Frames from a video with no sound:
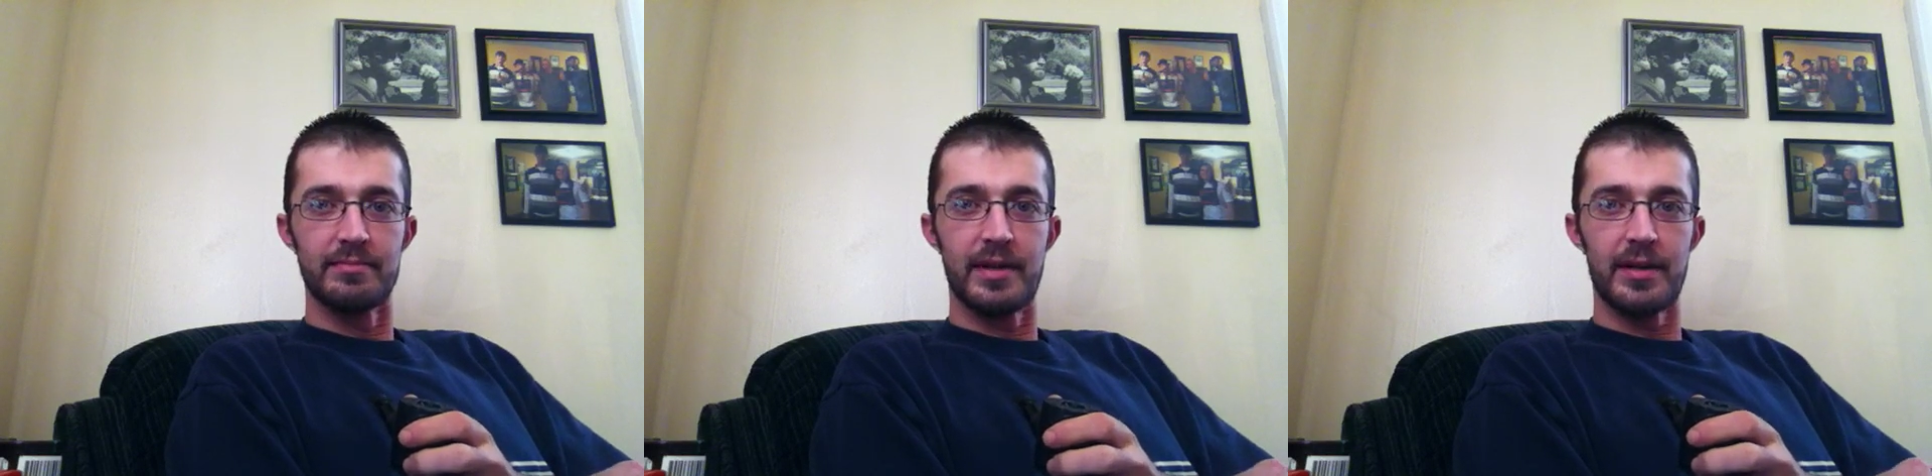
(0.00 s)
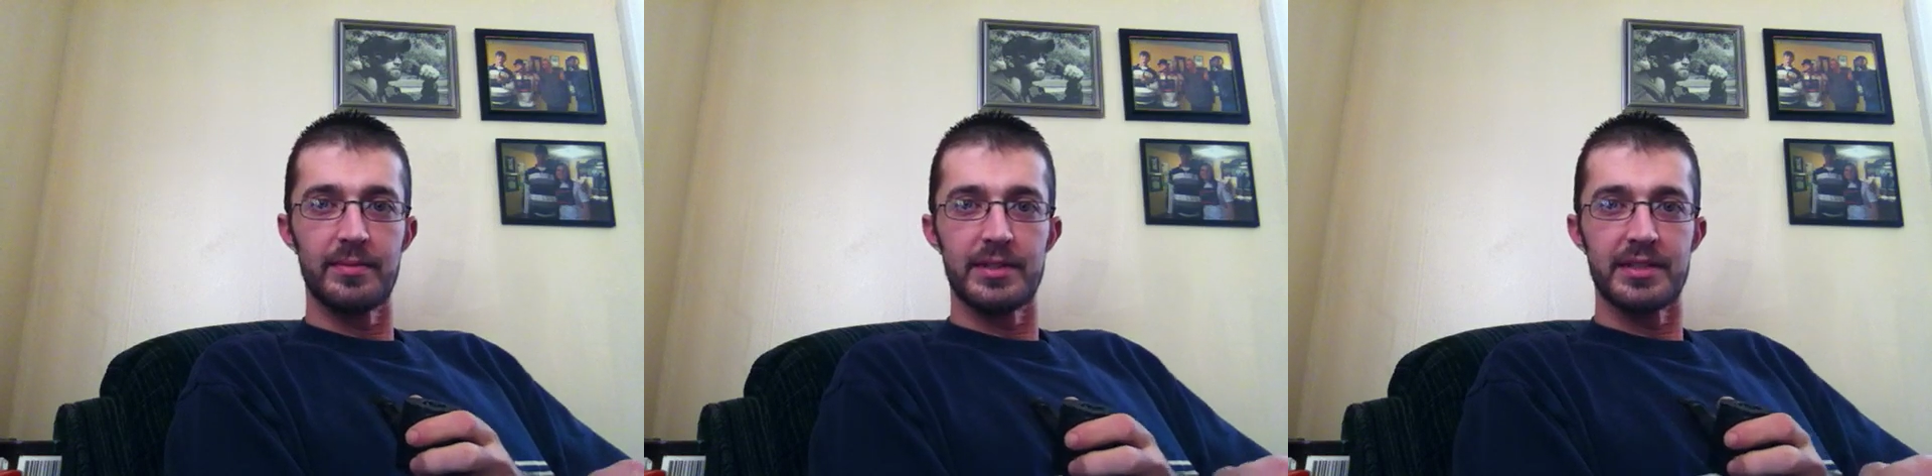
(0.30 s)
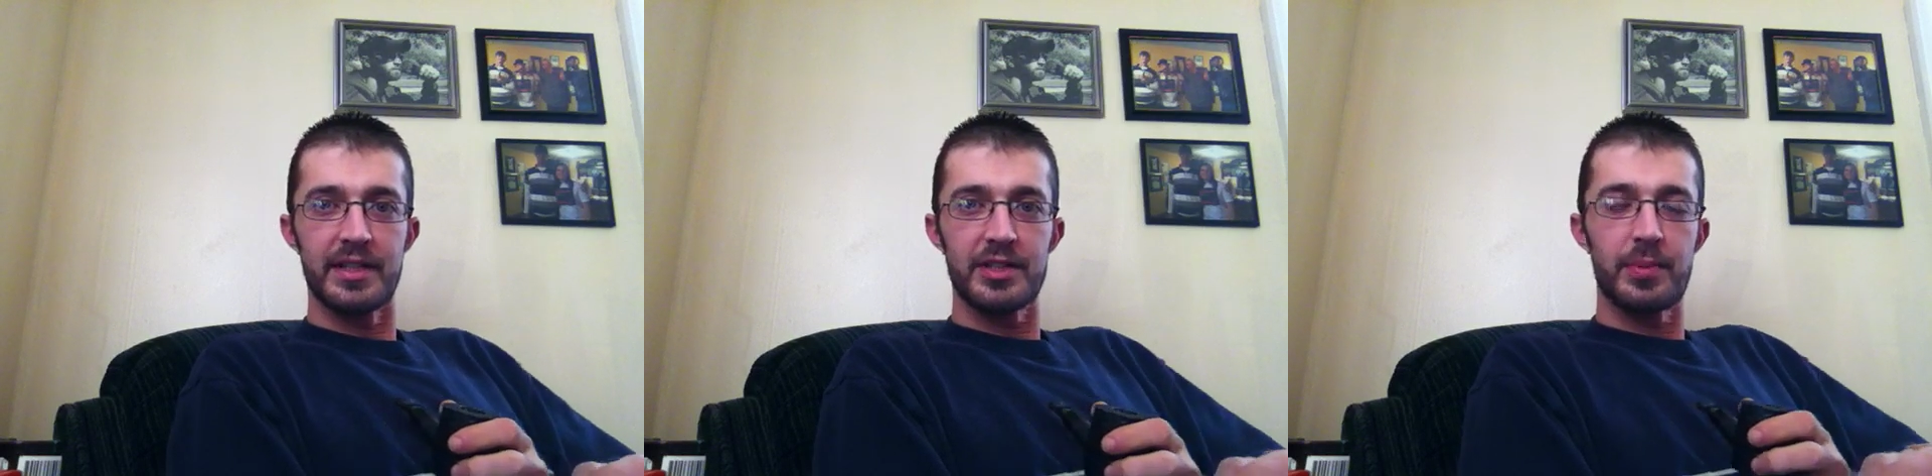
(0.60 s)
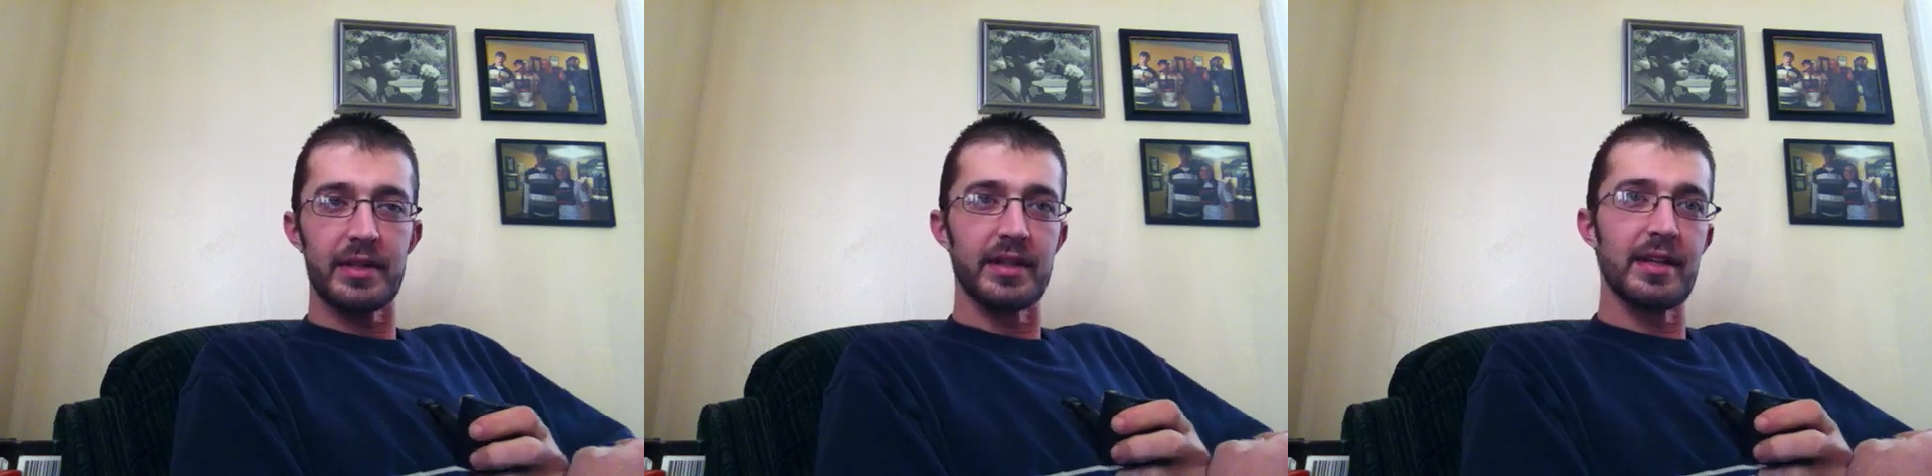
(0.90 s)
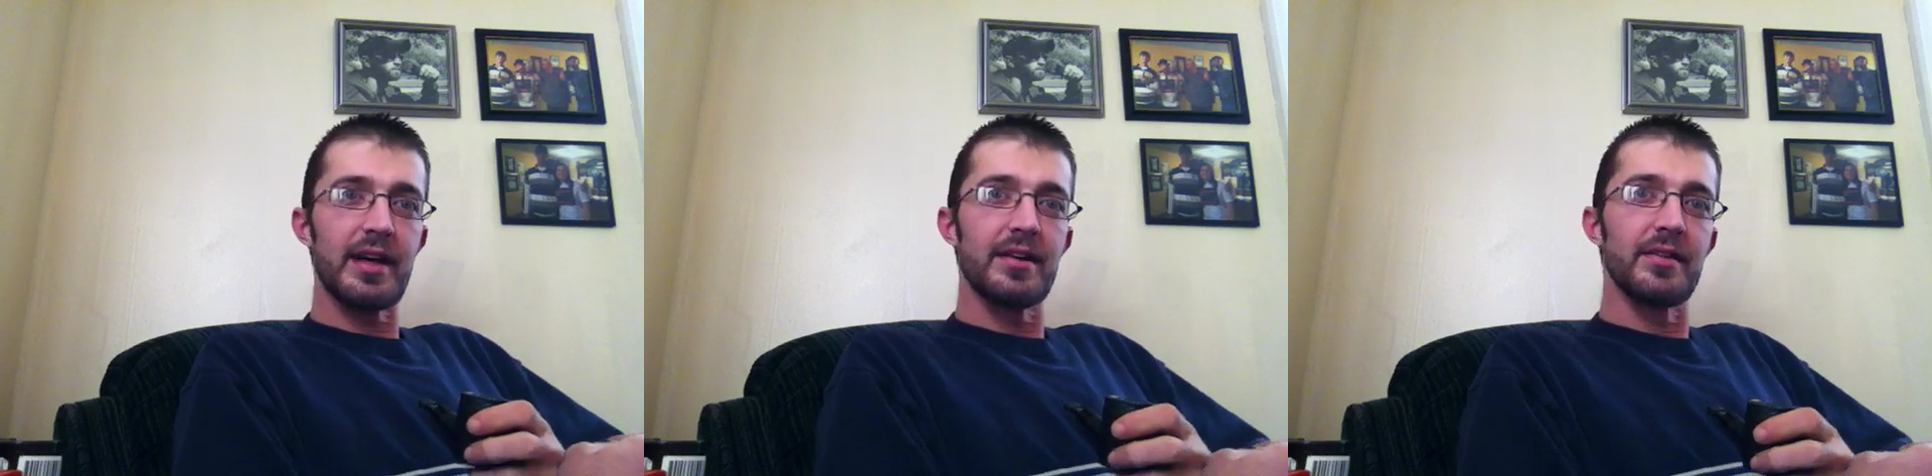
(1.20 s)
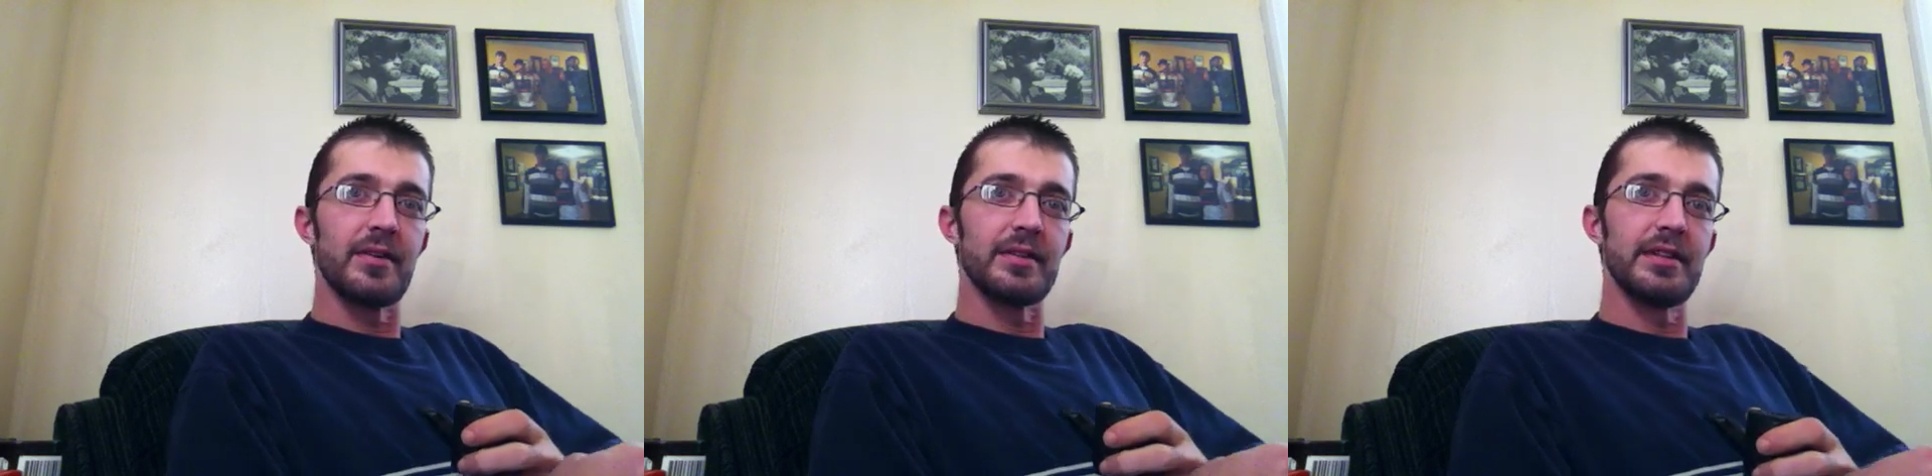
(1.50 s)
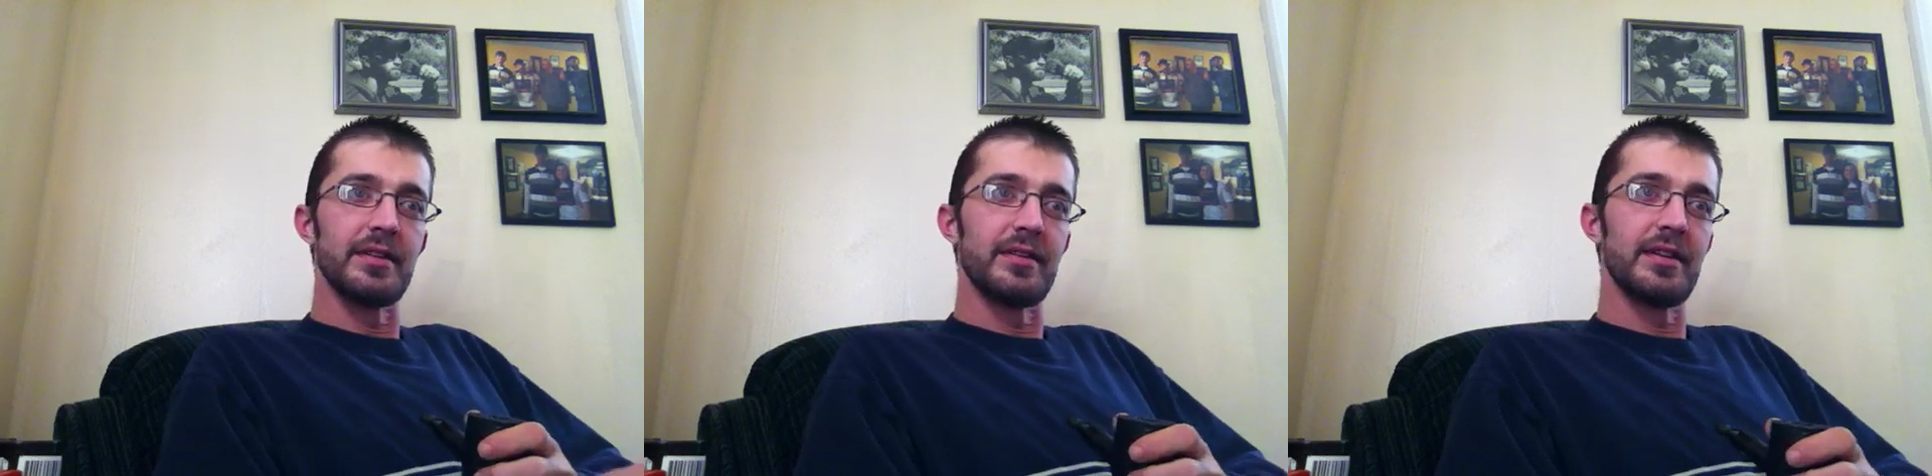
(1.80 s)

I wasn't expecting that at all either,